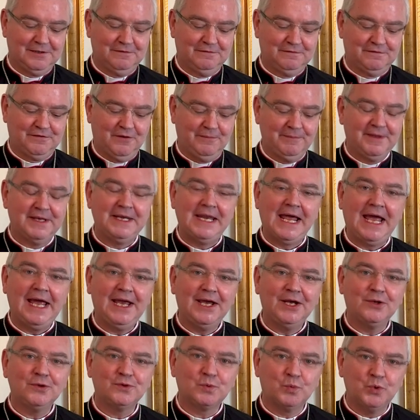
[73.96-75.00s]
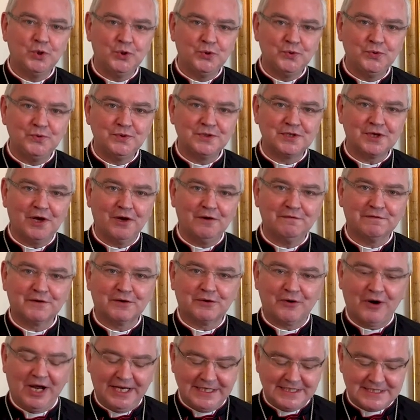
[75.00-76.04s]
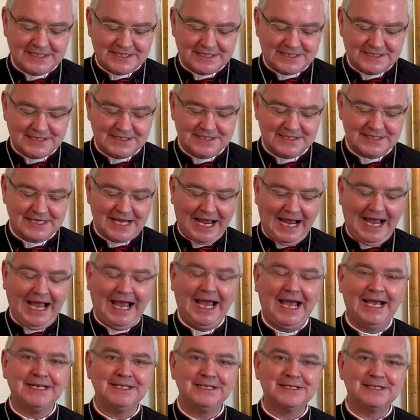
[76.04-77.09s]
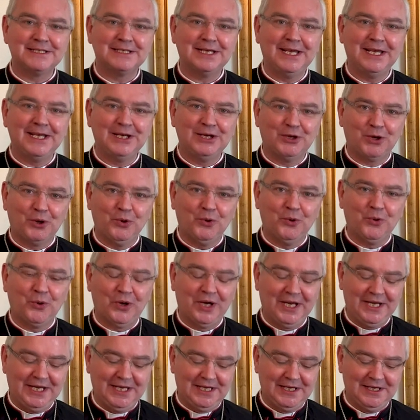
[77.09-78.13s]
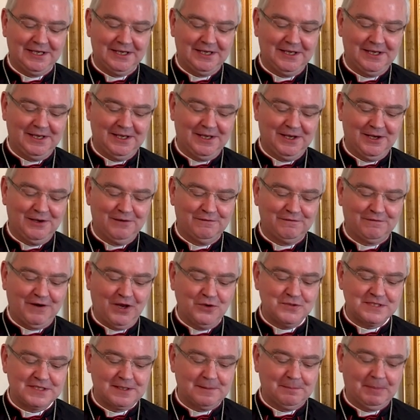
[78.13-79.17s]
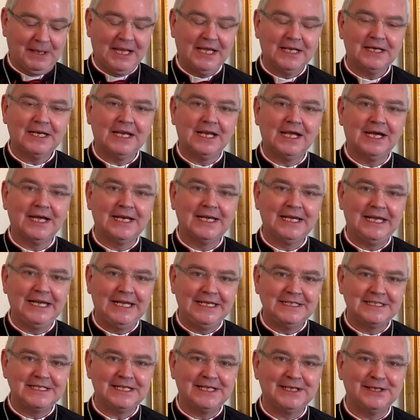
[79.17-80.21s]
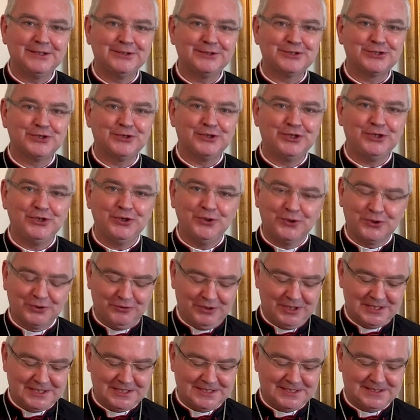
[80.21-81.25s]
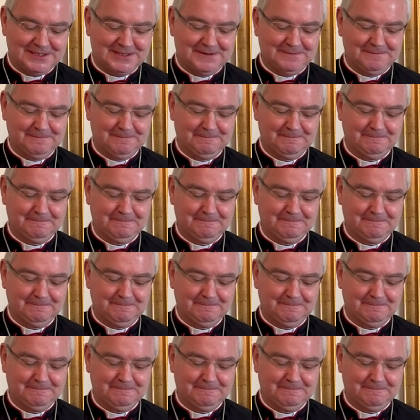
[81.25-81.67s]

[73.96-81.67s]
From the nailed wound of Christ's hand in glory flows the bloodline leading to the Eucharist.